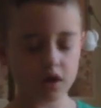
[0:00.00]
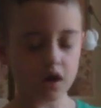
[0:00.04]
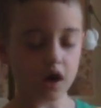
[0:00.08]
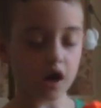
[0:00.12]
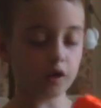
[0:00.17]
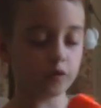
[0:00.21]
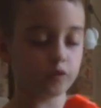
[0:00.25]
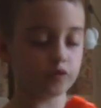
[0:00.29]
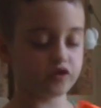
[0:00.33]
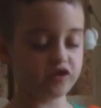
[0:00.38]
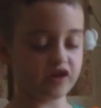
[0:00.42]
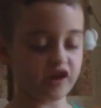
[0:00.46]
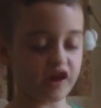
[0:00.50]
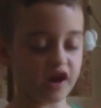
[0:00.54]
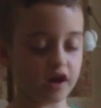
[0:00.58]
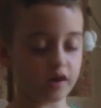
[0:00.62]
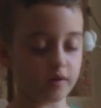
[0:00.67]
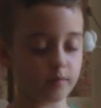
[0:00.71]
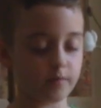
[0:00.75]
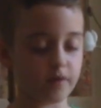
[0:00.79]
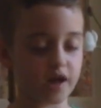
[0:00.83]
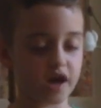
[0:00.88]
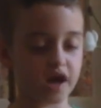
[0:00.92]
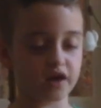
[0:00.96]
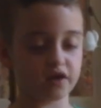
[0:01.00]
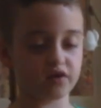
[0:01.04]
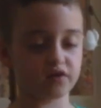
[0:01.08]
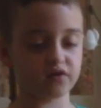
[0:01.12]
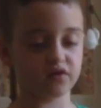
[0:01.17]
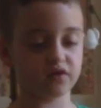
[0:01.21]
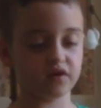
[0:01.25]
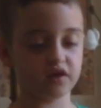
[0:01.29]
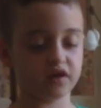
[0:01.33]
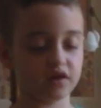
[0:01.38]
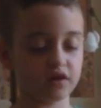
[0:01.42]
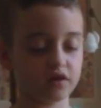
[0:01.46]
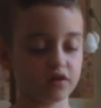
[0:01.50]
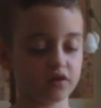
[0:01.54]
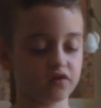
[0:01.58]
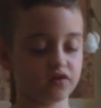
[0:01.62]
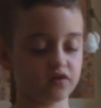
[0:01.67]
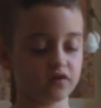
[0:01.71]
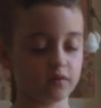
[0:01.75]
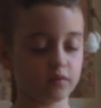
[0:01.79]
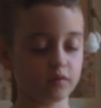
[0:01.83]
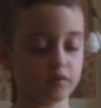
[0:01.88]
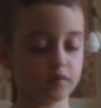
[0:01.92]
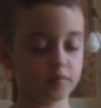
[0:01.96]
I wish I had a magazine because
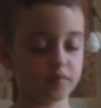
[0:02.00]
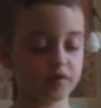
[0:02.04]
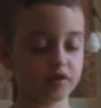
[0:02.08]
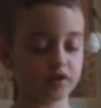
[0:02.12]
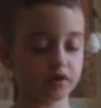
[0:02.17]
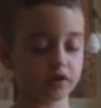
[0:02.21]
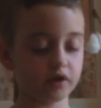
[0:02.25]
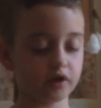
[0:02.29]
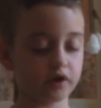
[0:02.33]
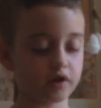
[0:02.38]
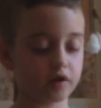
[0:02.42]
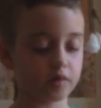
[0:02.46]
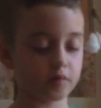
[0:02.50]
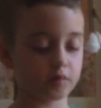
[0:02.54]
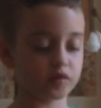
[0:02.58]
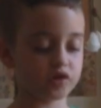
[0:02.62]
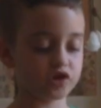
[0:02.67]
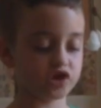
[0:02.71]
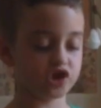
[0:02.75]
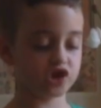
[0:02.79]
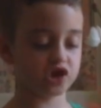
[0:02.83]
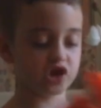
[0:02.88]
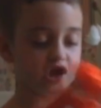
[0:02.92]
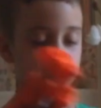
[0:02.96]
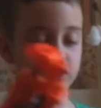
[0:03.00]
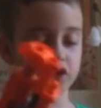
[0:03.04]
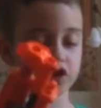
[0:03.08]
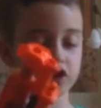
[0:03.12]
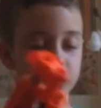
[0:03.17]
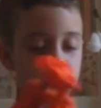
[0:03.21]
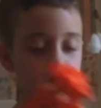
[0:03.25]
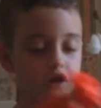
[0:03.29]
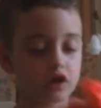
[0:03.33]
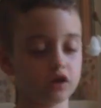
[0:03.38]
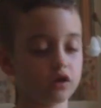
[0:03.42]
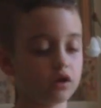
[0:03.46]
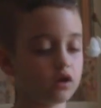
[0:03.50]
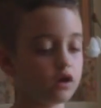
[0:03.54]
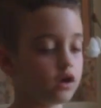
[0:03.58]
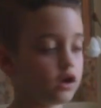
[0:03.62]
it would be like a machine gun.